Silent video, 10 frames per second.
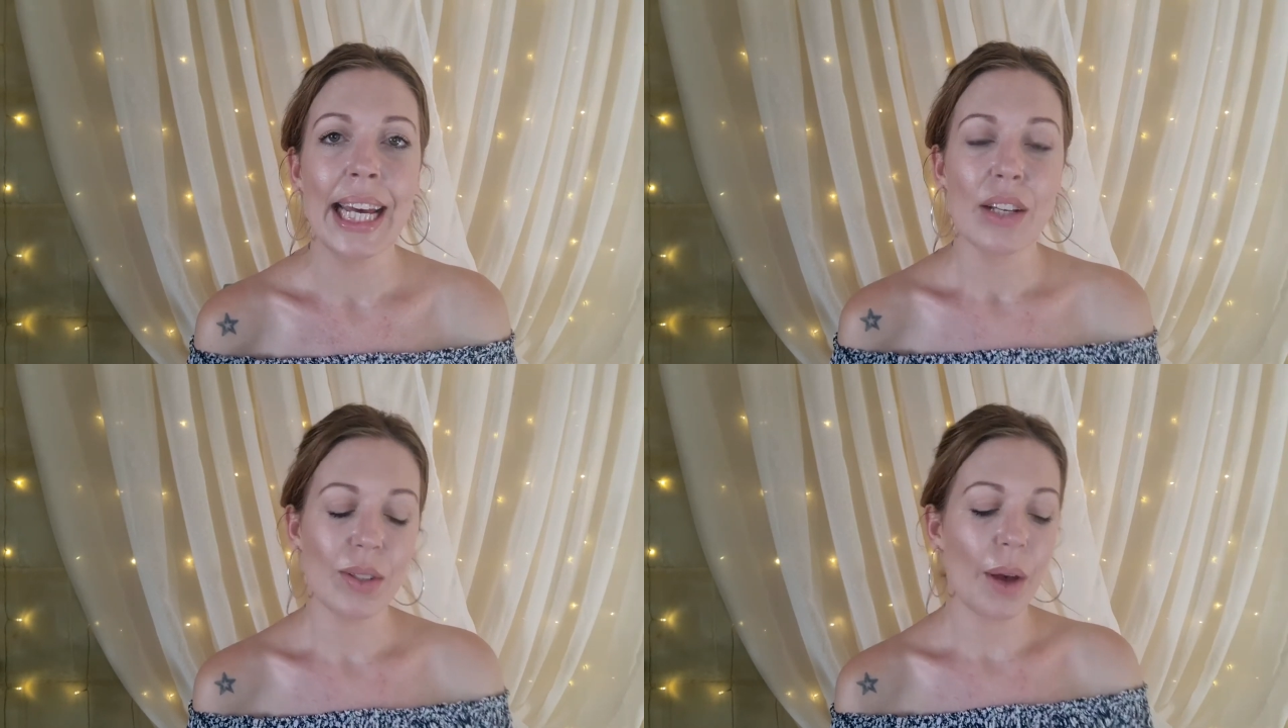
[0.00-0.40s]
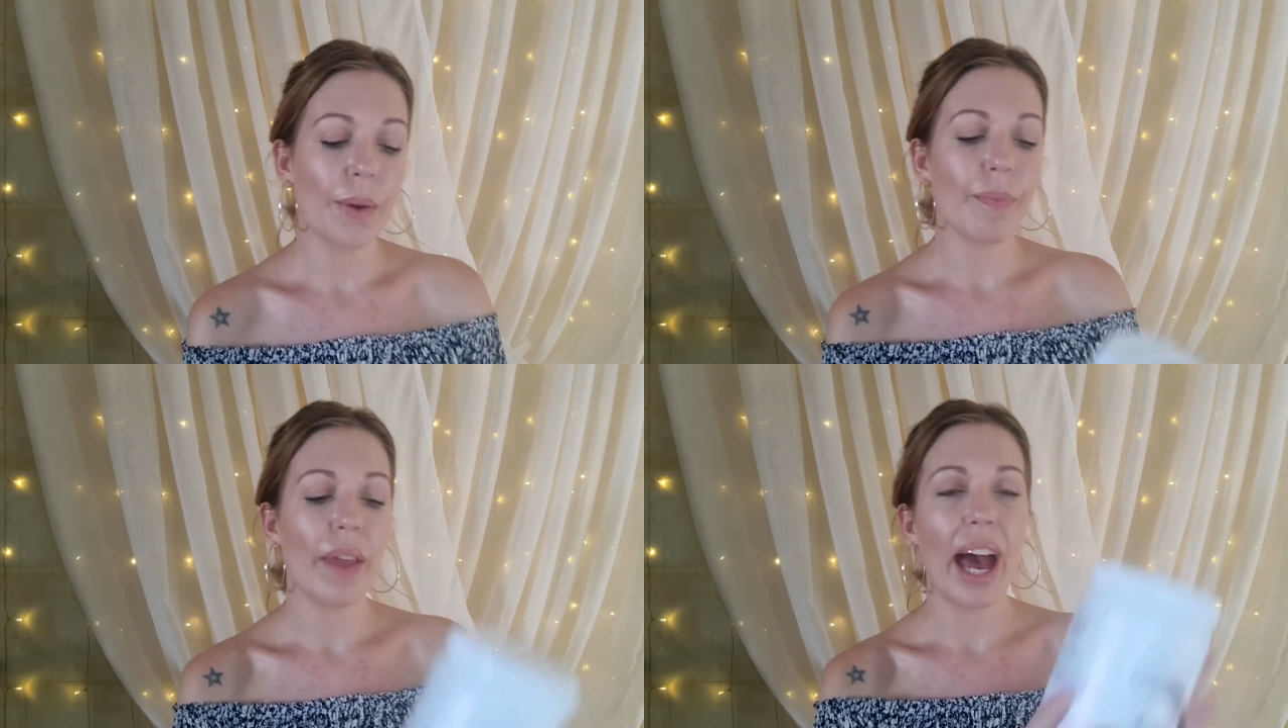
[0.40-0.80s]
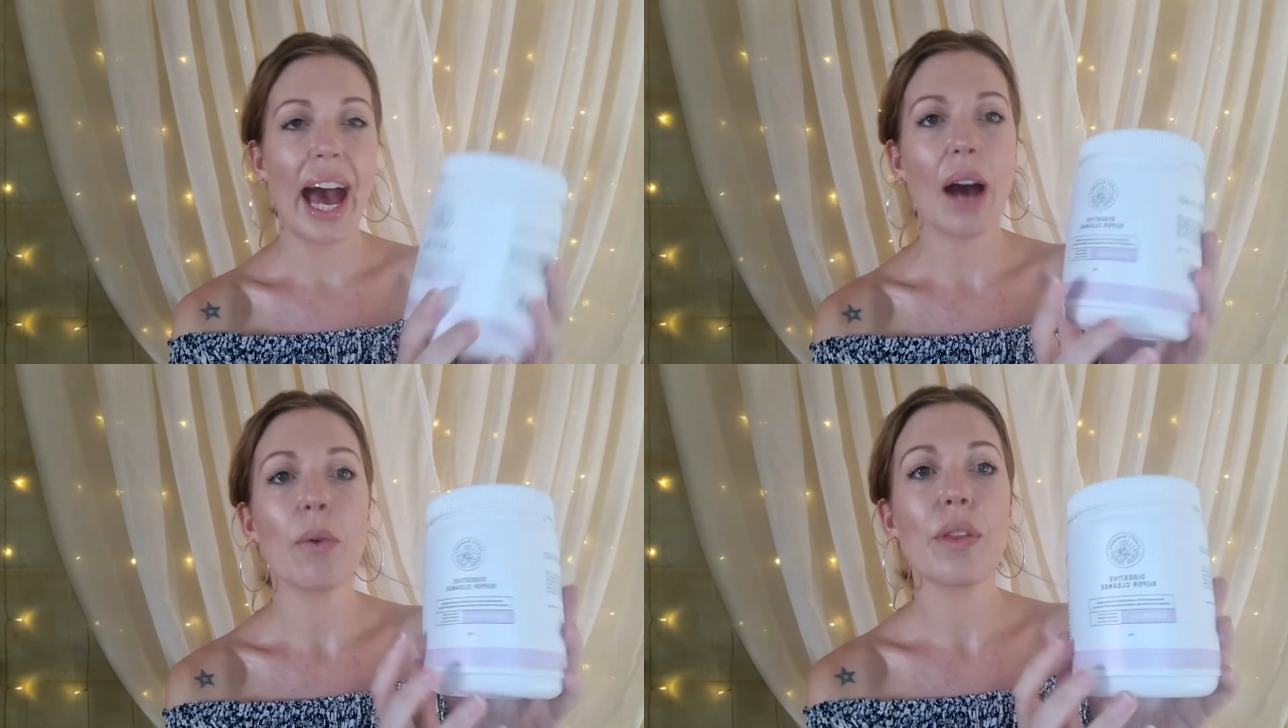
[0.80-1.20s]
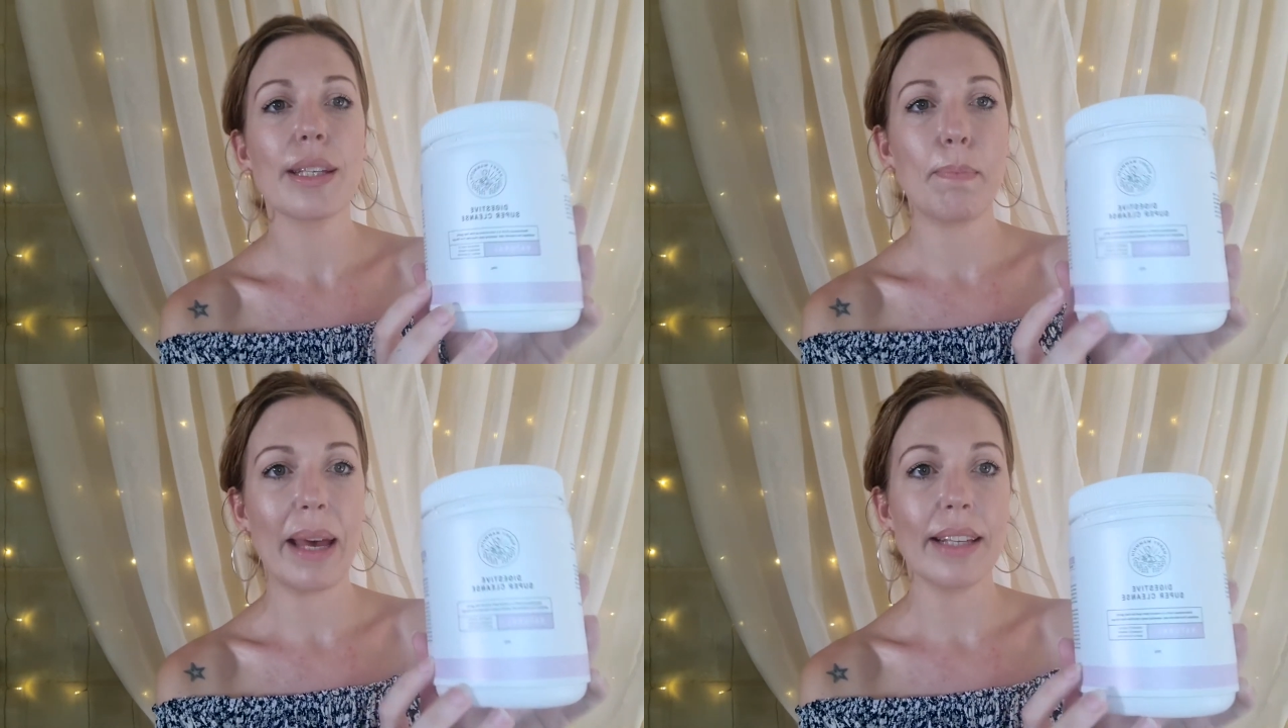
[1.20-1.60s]
So how
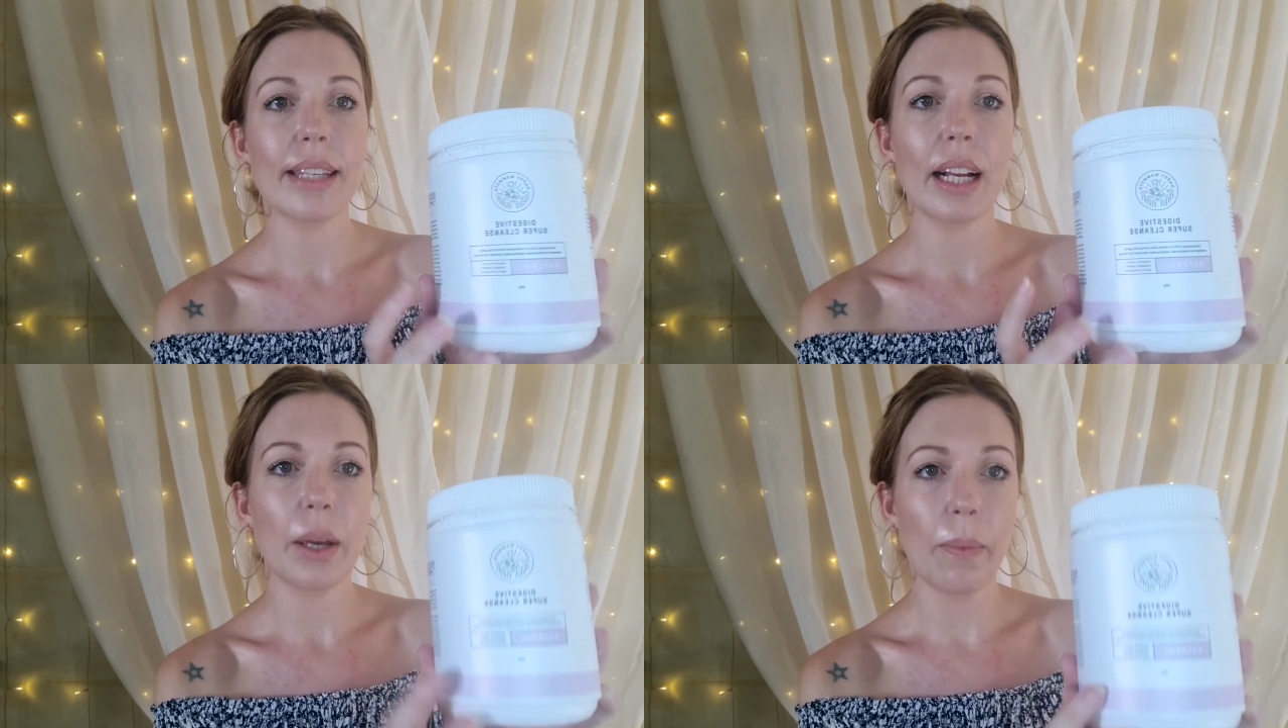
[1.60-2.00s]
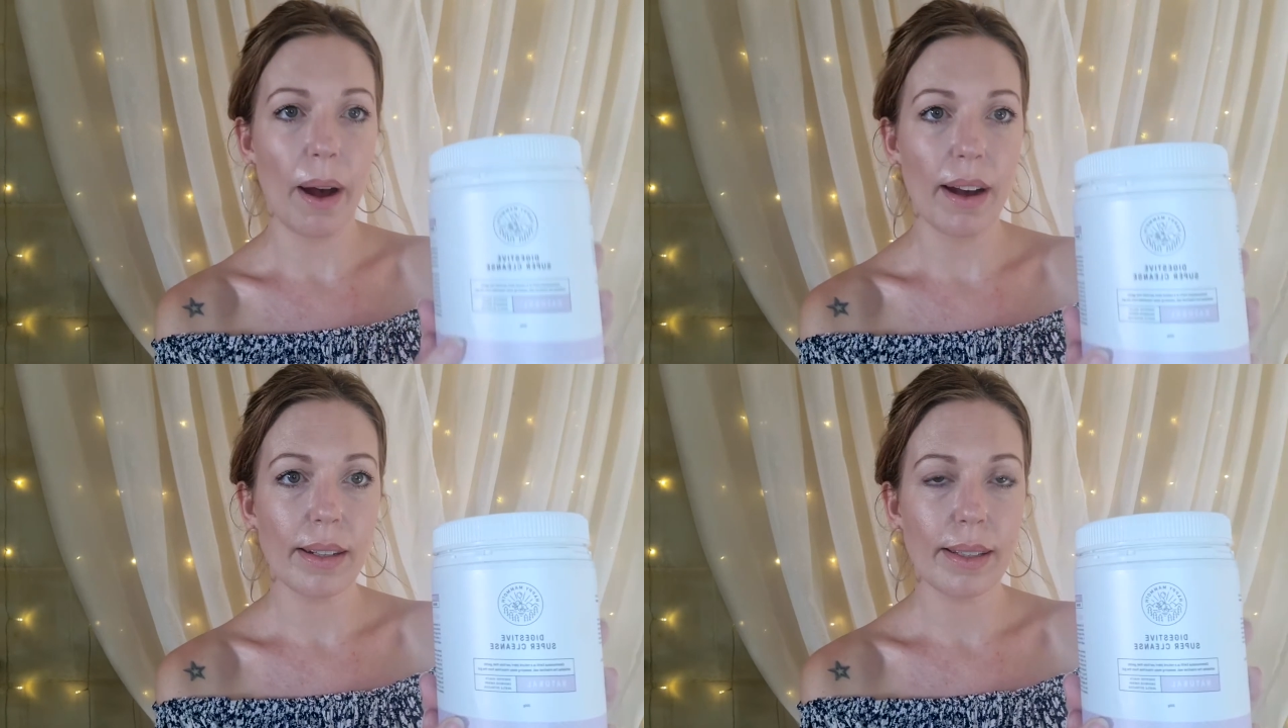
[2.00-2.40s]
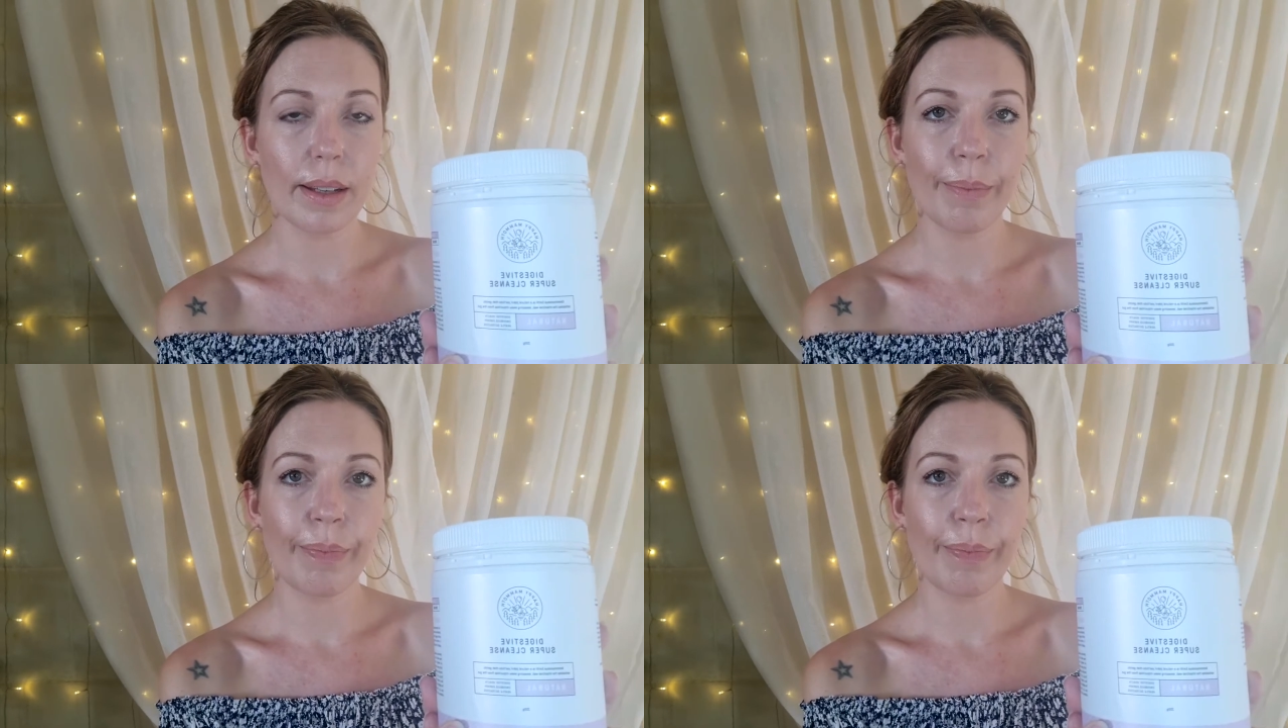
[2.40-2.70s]
this basically works